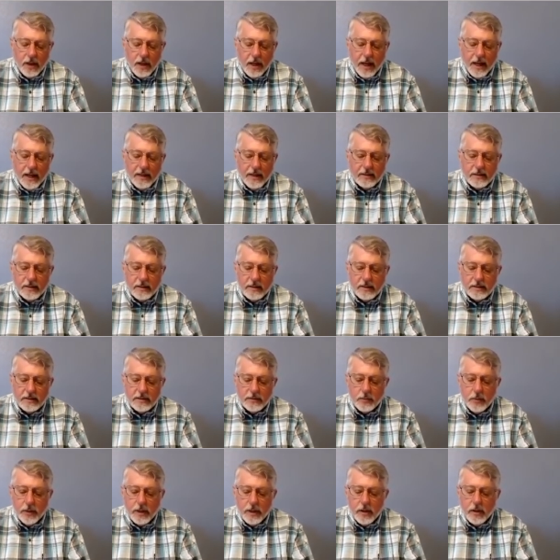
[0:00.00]
And since
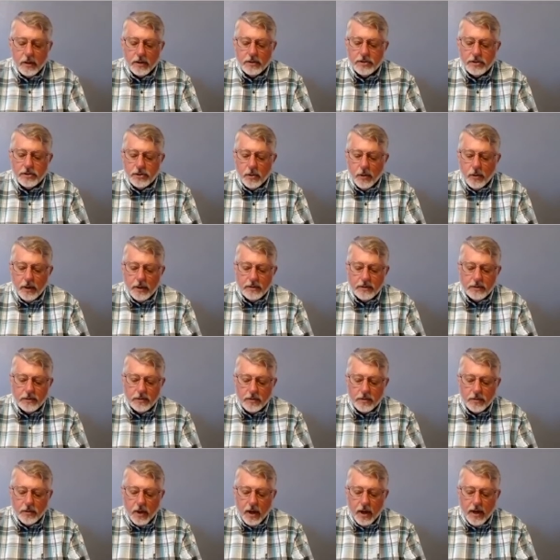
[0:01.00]
we are joined to
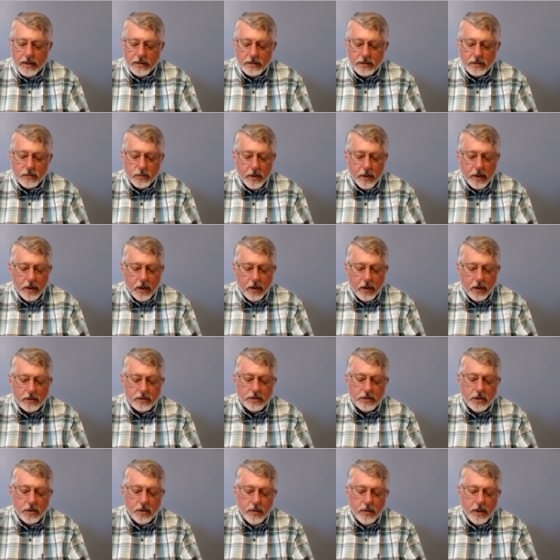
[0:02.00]
Christ, we
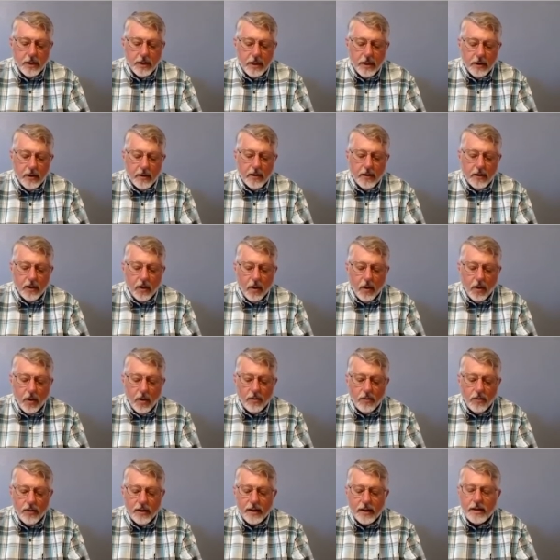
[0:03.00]
also inherit all
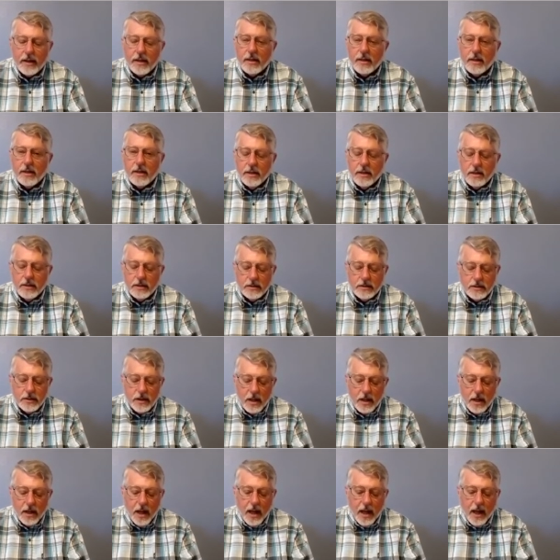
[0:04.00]
that he is
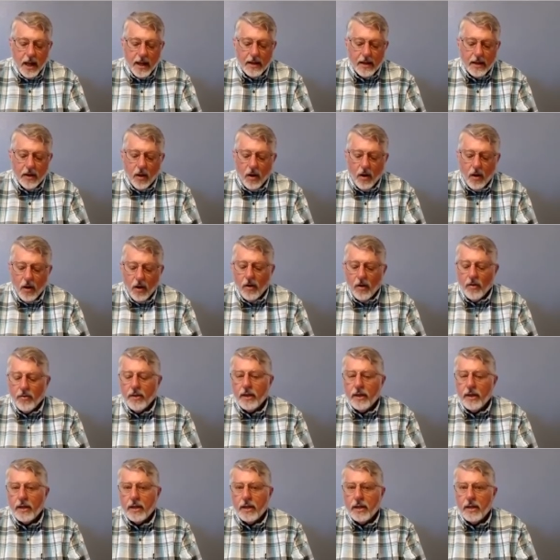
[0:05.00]
and all
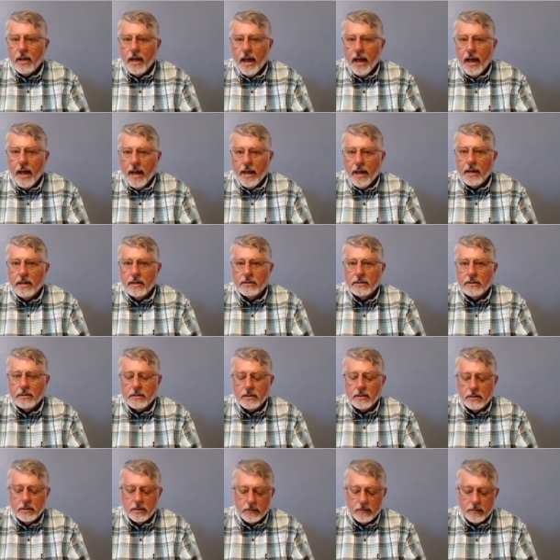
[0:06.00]
that he has.
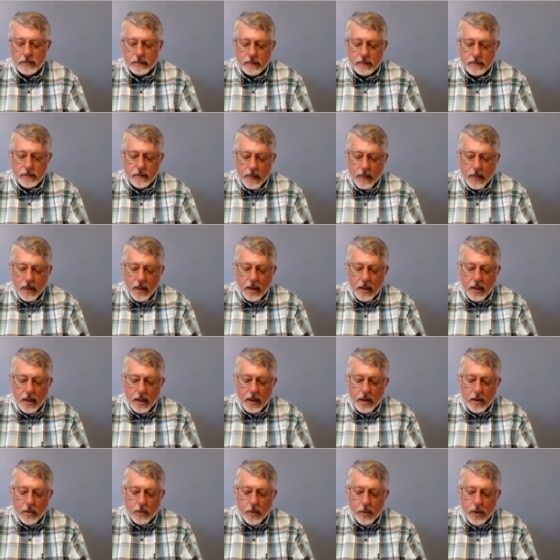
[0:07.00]

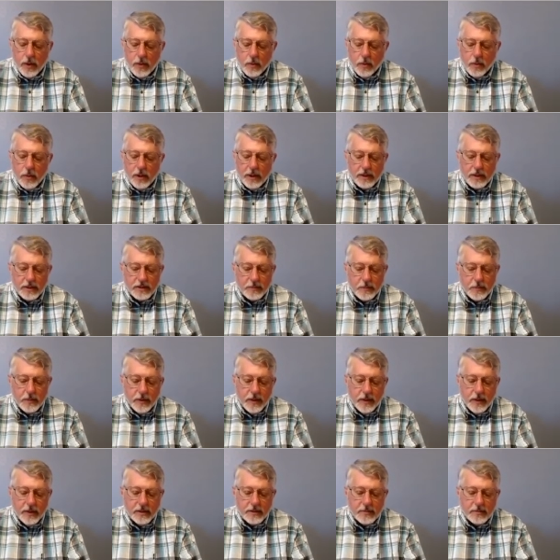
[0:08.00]
We will
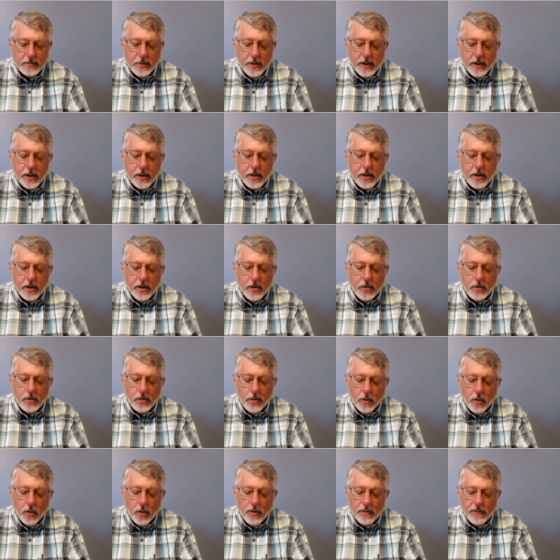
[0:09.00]
experience being
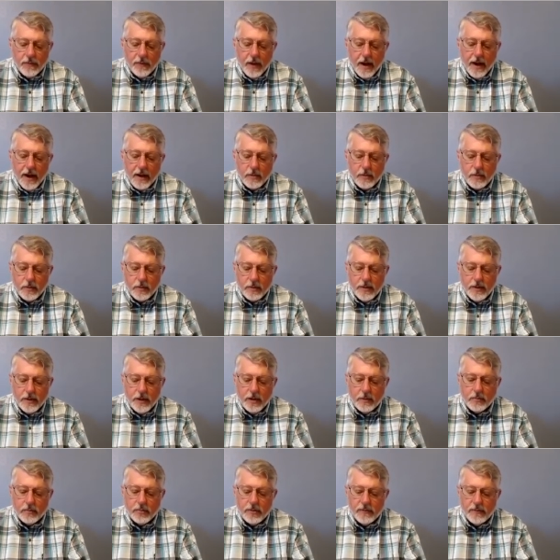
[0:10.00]
co-glorified with
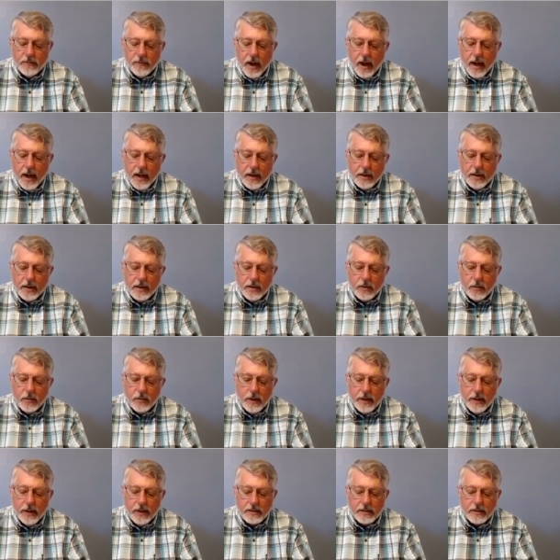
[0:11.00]
him, provided that
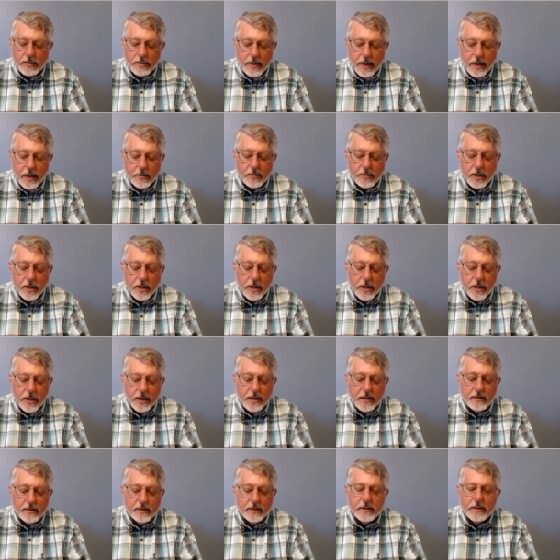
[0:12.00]
we accept
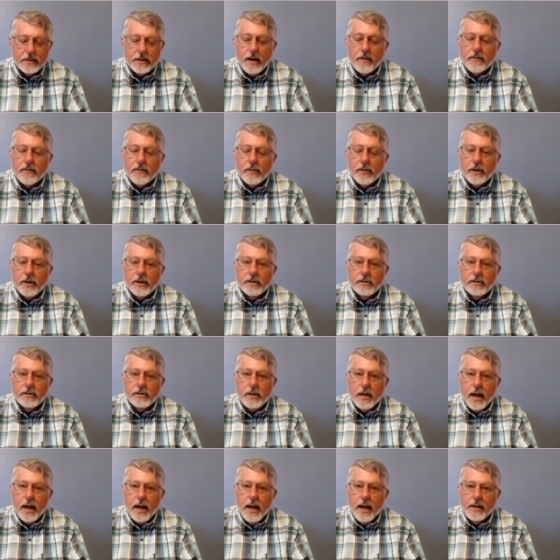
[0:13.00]
his sufferings
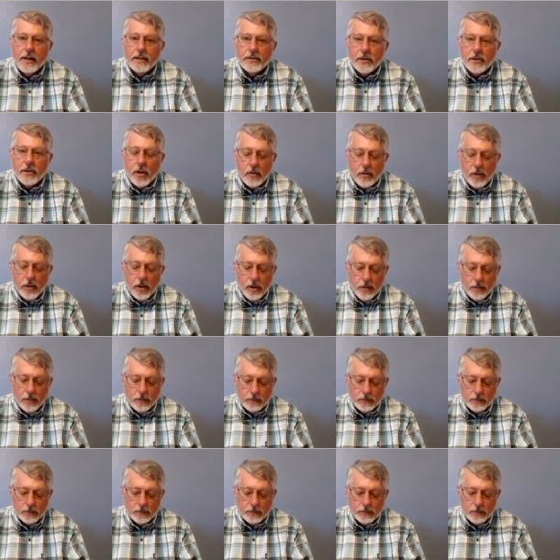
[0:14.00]
as our own.